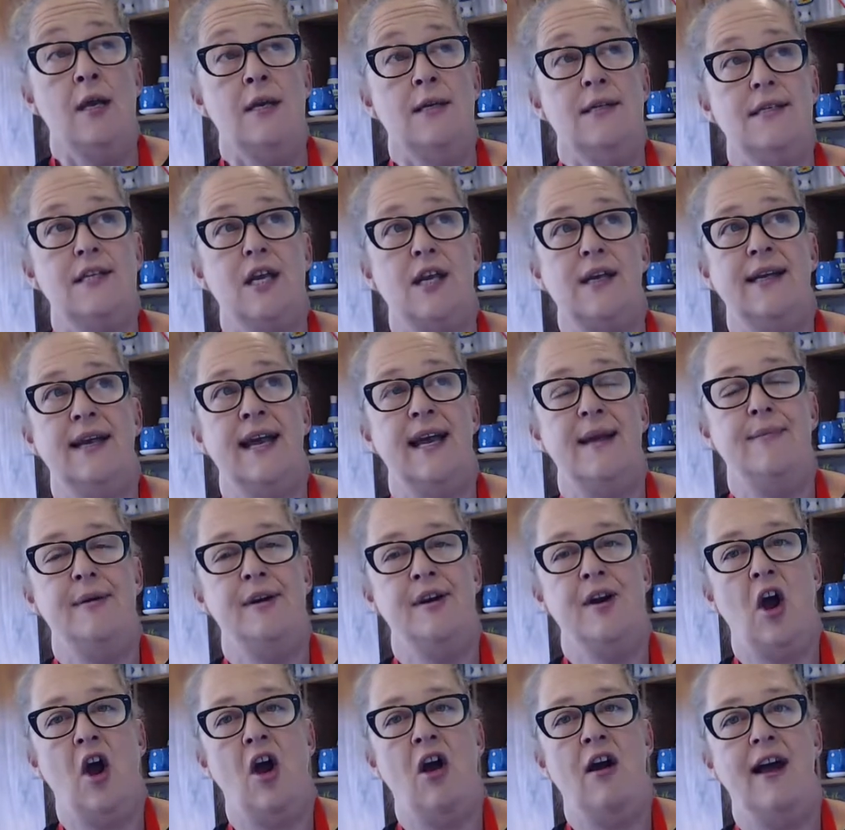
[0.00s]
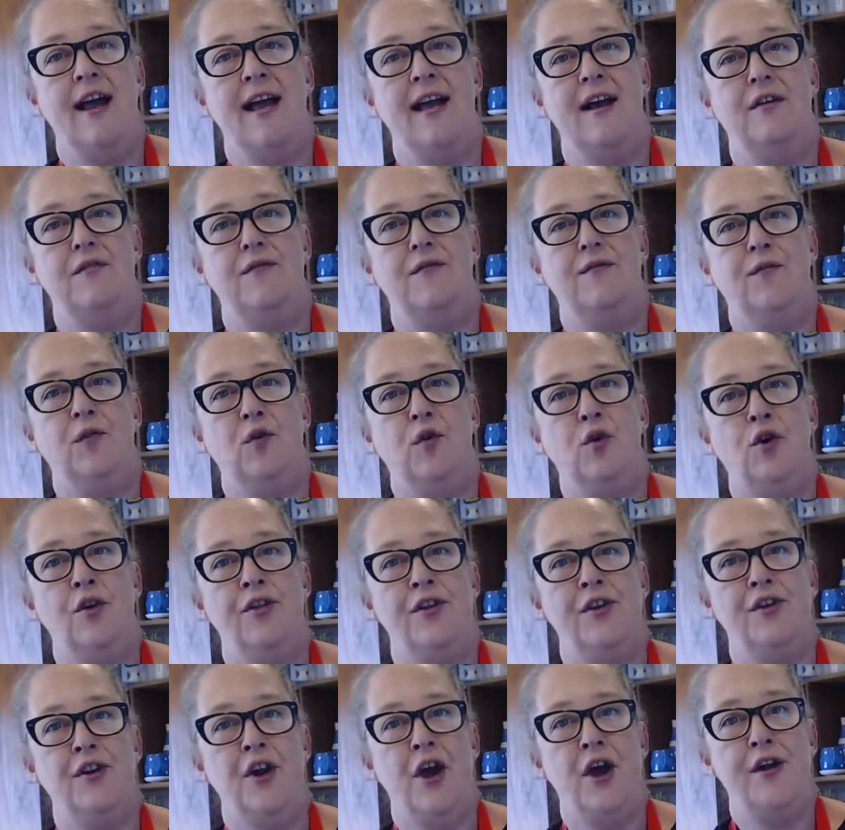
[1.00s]
So keep an eye out for
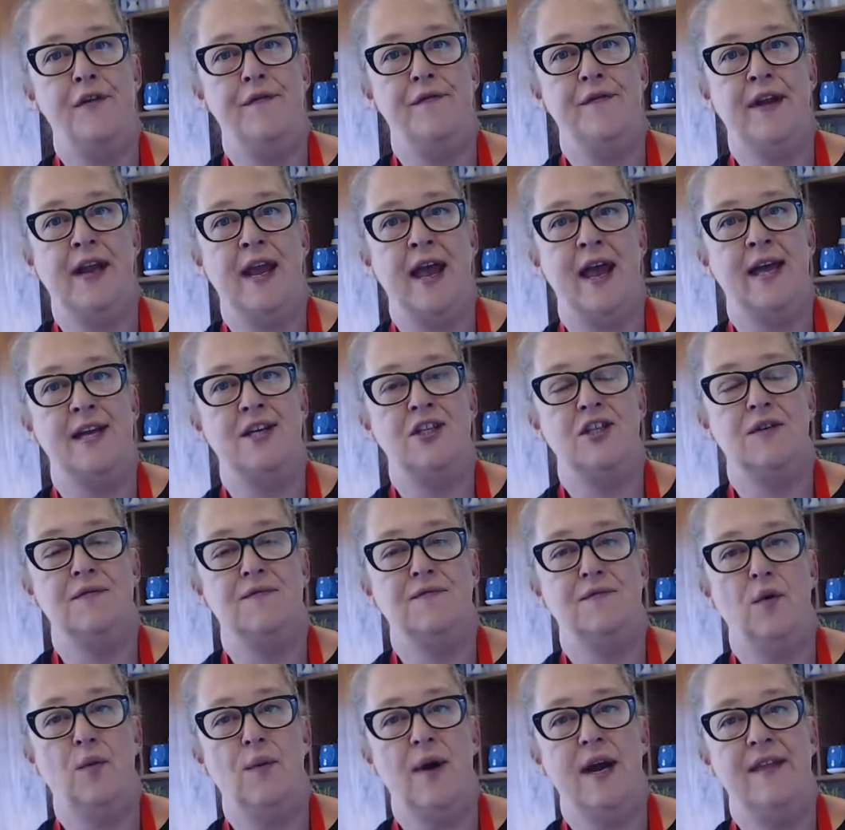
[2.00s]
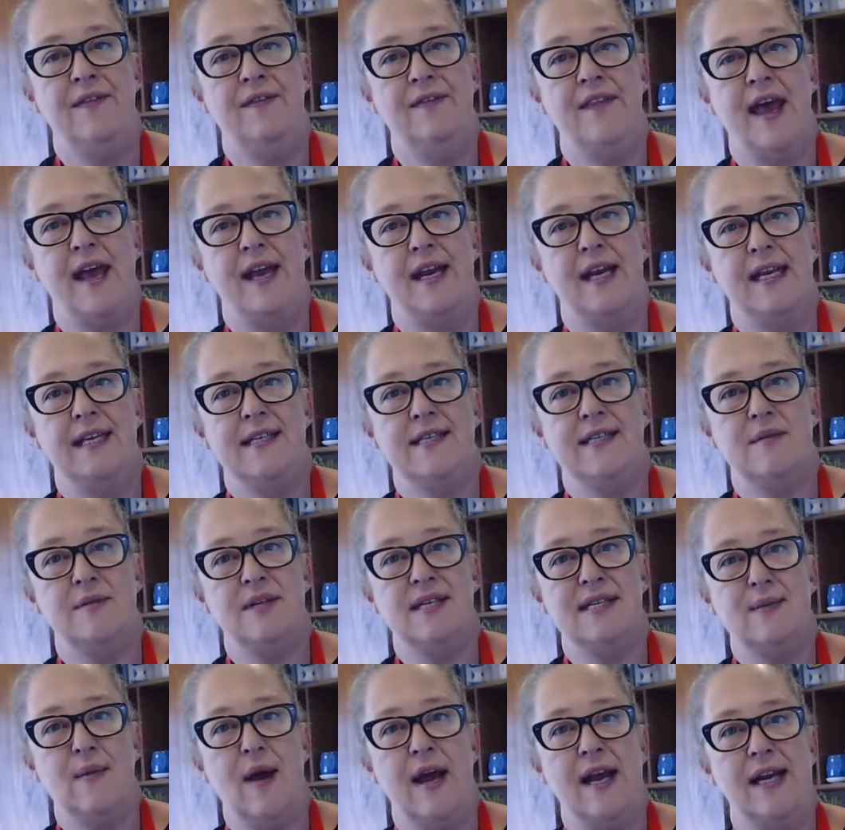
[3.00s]
the notification for when that is. I'm
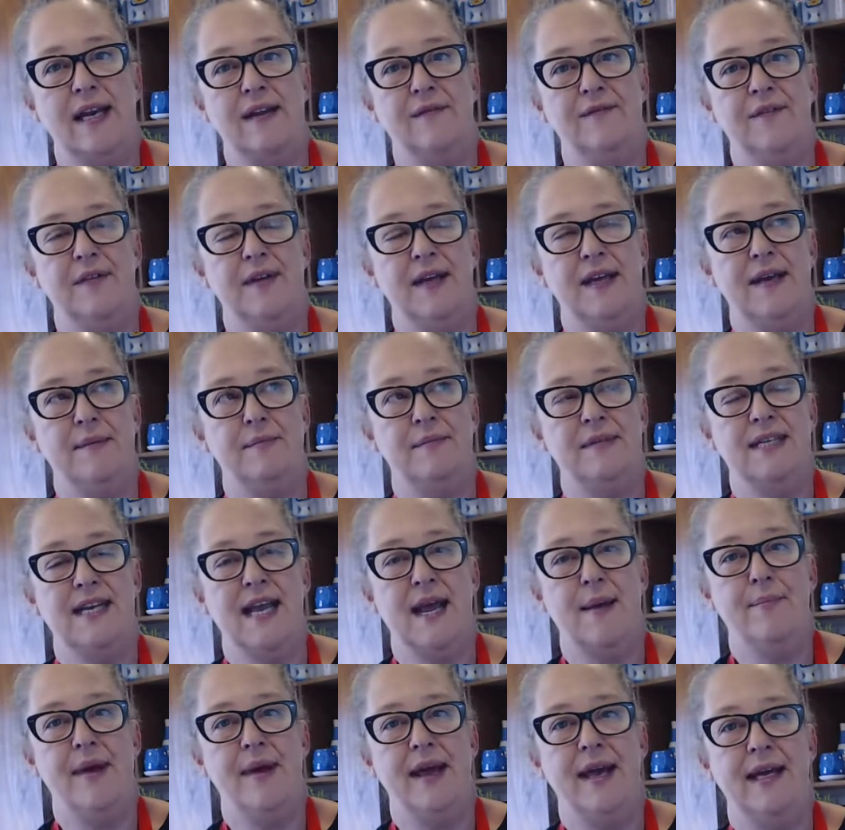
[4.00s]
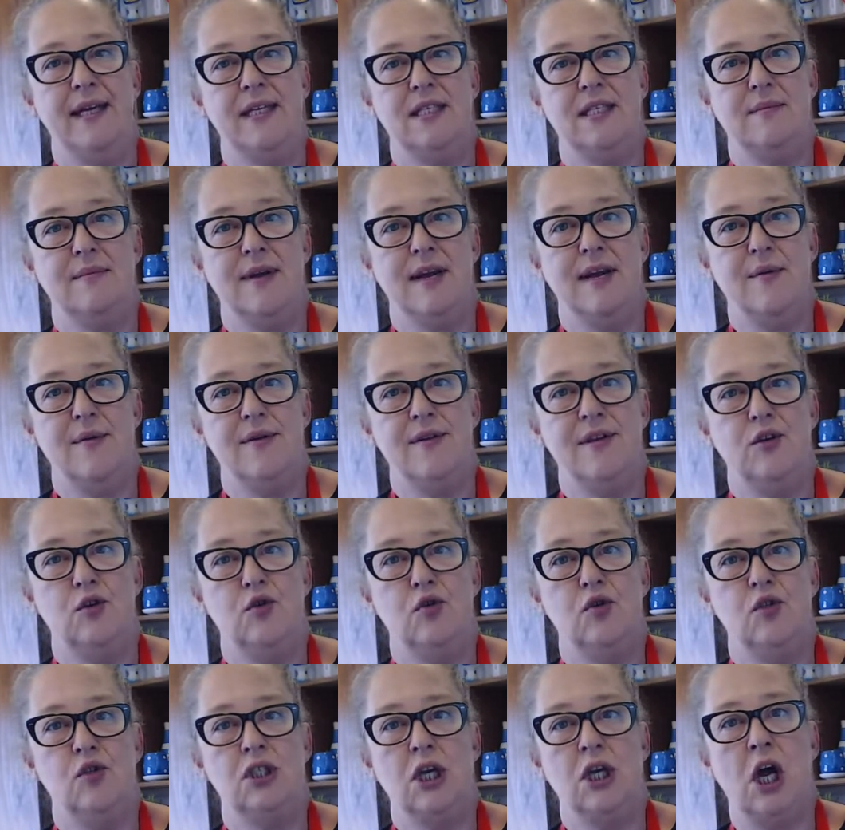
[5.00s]
just waiting for him to get back to me with a
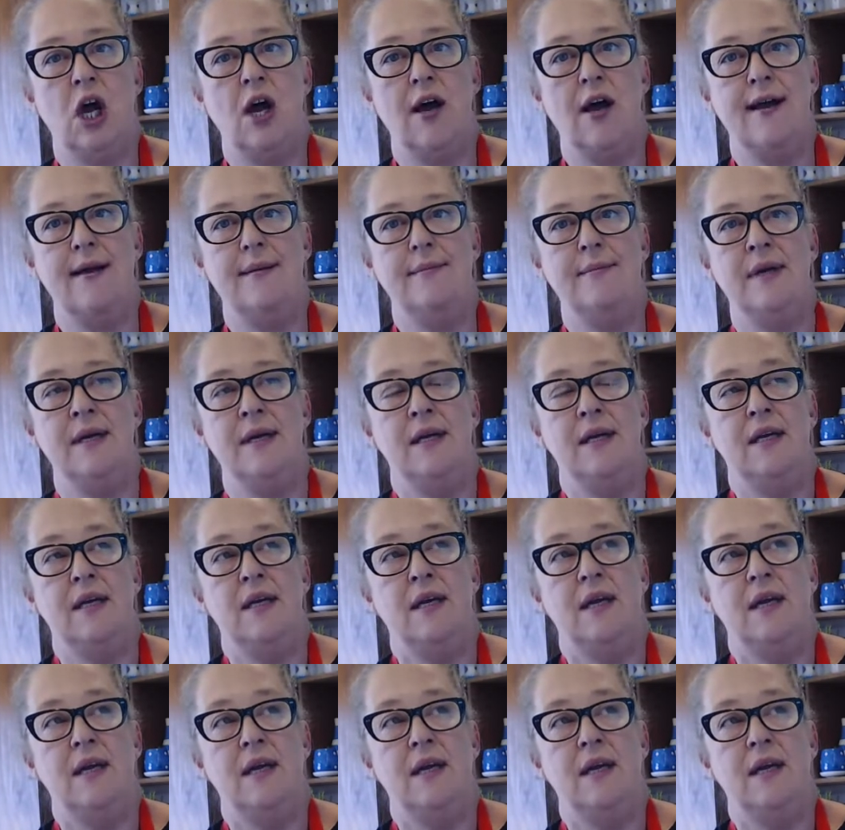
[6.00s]
good time.